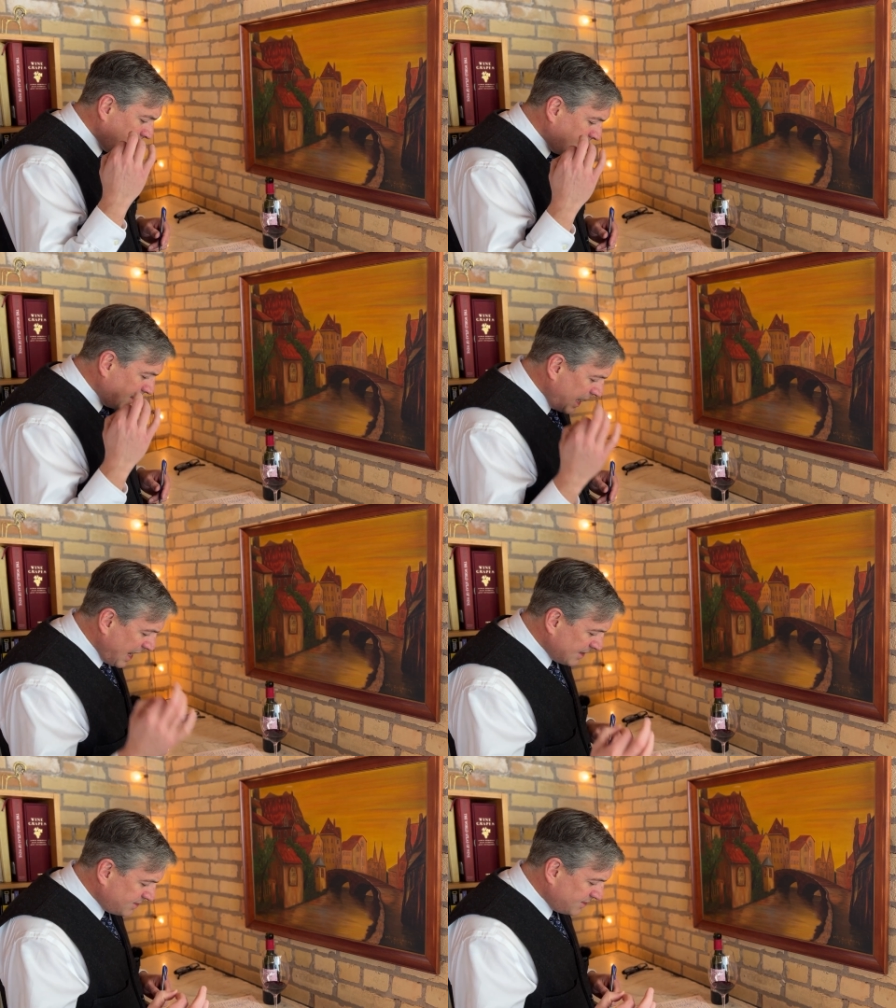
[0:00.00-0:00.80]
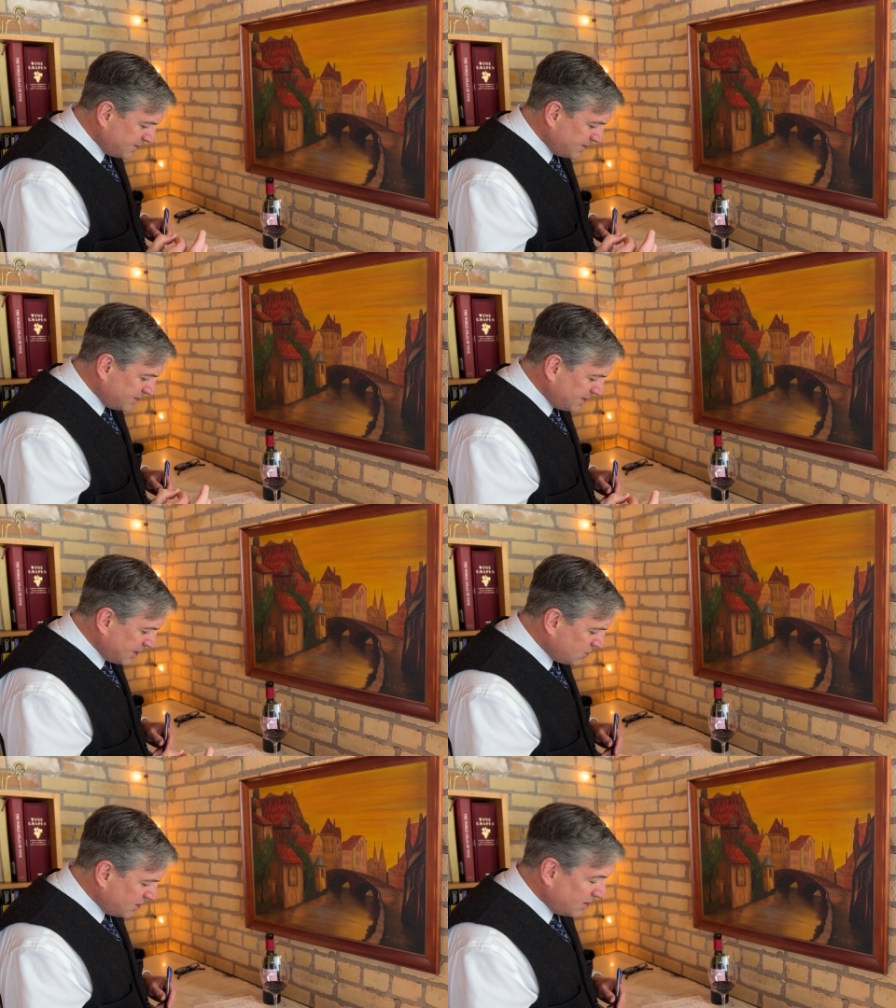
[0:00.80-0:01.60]
It adds to the
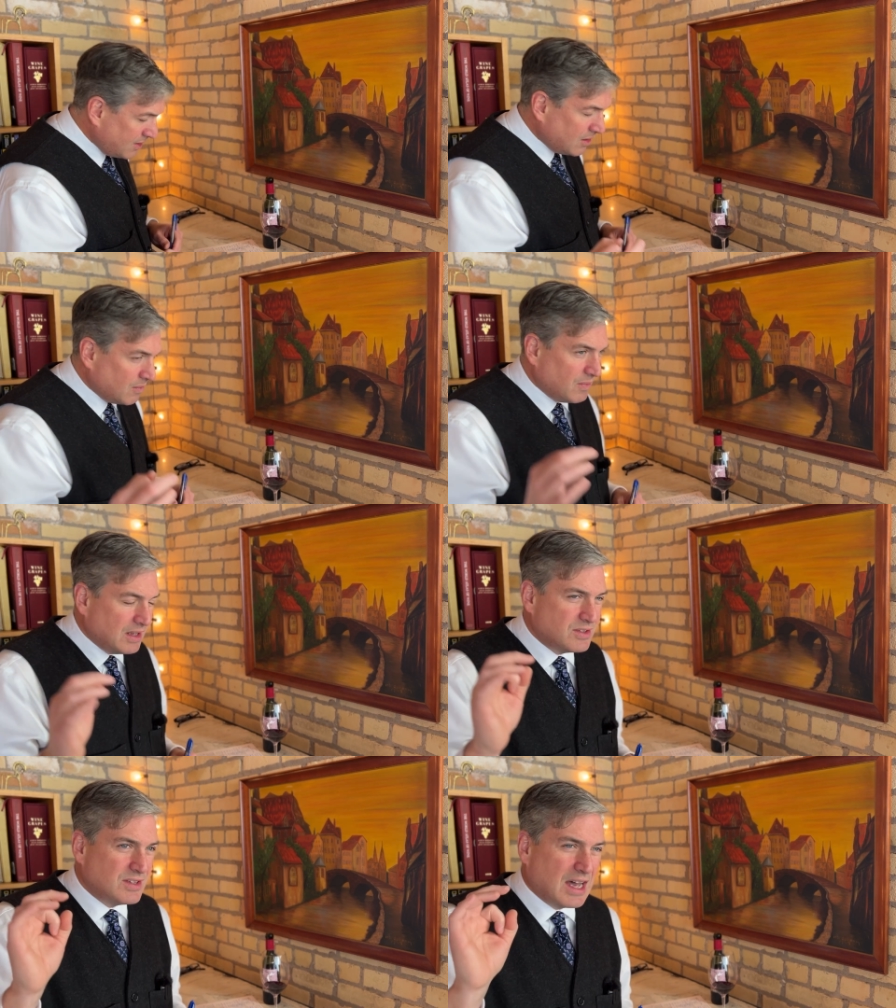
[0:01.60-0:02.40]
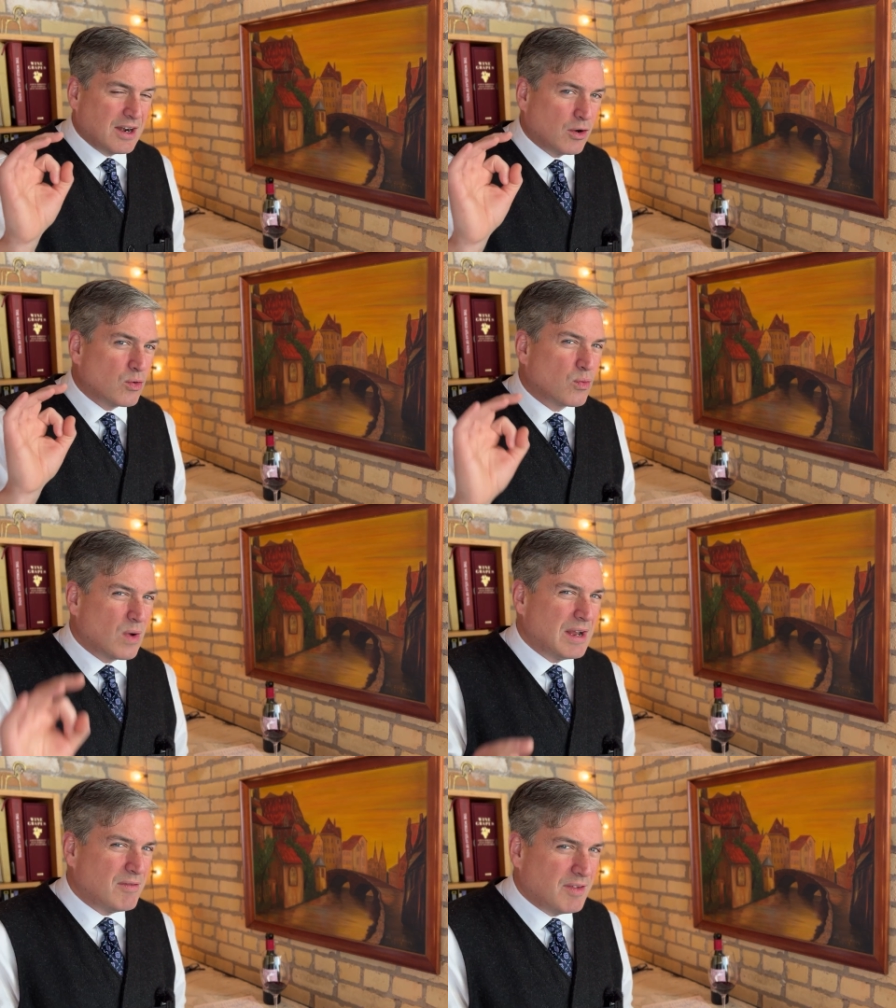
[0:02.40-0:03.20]
sensation. It's not a
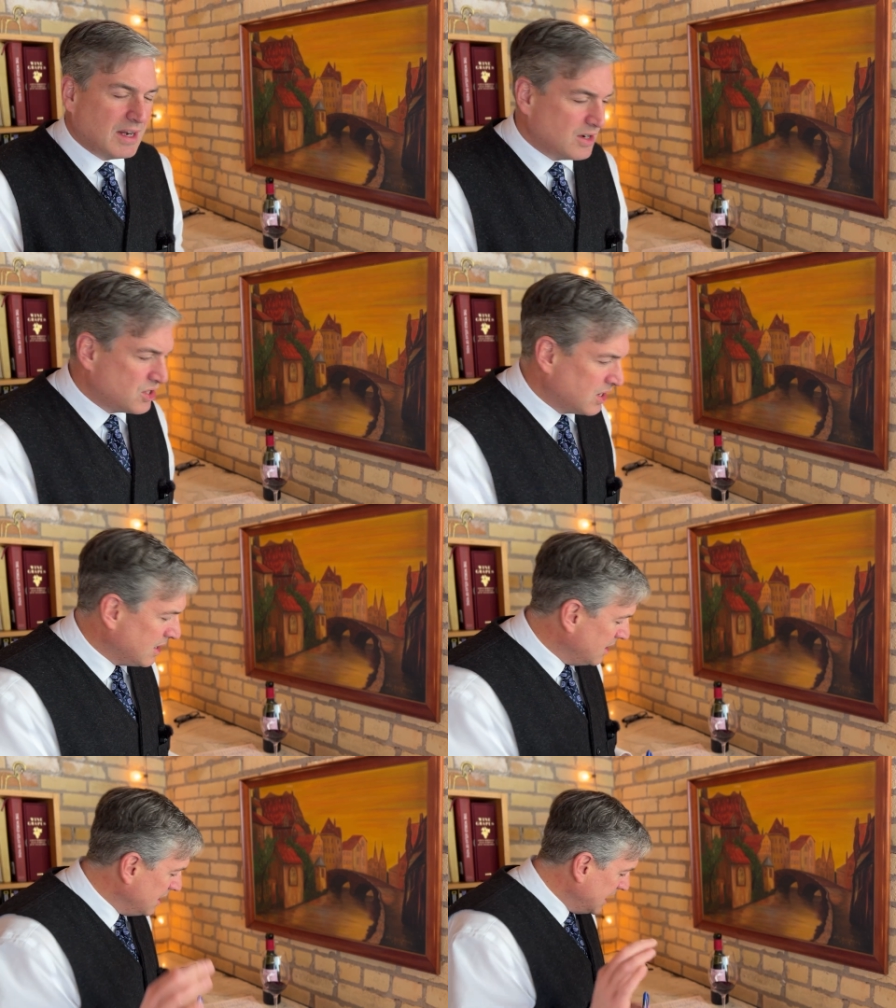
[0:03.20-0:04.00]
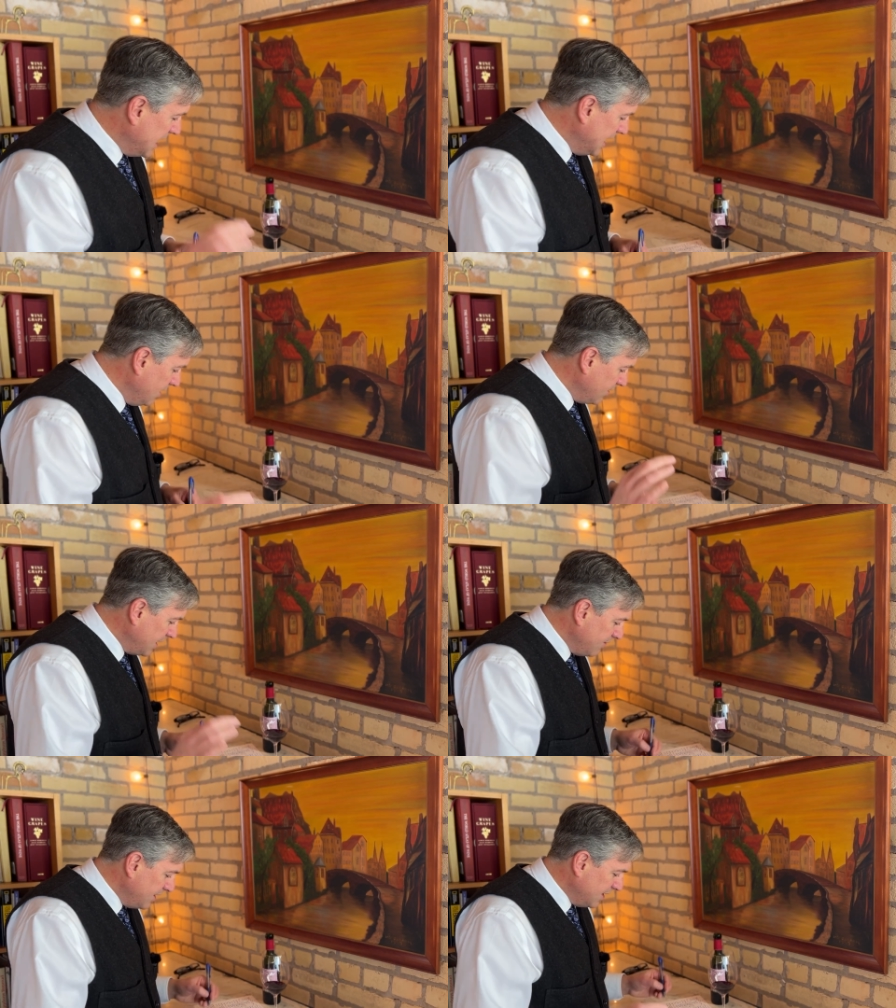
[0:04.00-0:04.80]
great finish. I'll
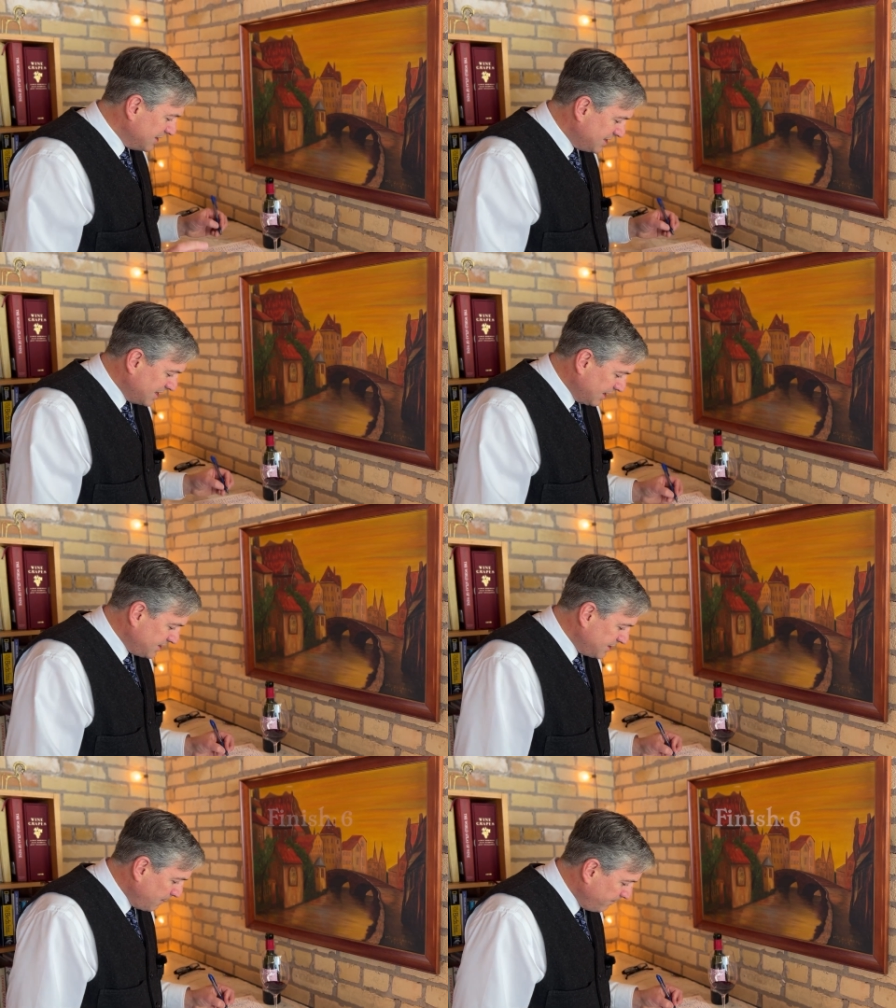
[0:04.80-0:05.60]
give it a 6.